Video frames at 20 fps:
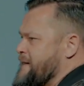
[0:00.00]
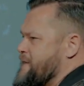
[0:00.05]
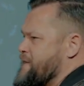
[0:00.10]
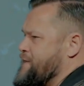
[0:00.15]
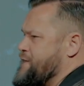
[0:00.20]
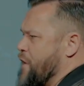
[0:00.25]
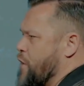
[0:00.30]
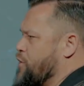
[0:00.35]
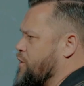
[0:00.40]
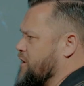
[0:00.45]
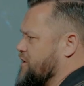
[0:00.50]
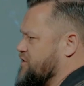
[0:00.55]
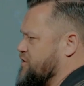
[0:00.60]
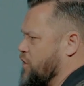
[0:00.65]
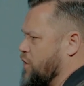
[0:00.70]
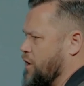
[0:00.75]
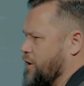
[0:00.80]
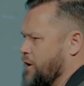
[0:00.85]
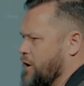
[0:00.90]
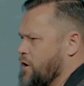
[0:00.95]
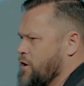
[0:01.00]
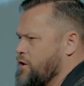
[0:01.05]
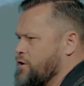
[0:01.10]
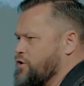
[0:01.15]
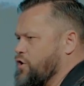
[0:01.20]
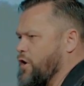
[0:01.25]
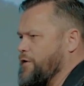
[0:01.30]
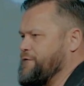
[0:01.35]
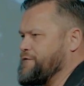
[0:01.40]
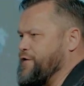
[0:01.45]
Focus on.
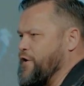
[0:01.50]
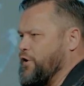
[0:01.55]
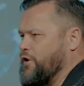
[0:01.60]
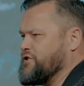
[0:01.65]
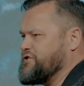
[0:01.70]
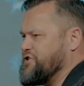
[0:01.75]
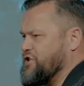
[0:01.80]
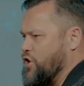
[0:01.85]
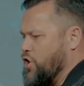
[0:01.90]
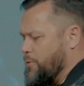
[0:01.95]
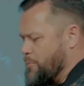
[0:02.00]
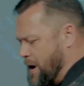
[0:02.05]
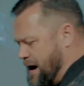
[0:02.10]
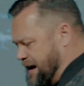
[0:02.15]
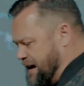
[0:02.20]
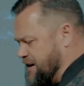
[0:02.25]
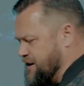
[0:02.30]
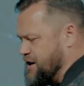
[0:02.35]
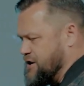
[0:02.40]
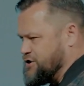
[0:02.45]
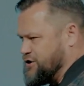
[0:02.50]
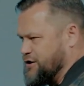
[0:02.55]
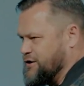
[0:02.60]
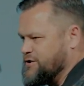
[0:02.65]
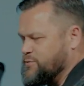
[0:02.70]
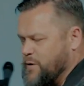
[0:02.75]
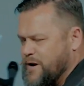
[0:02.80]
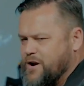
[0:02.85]
Not focusing on my conditions.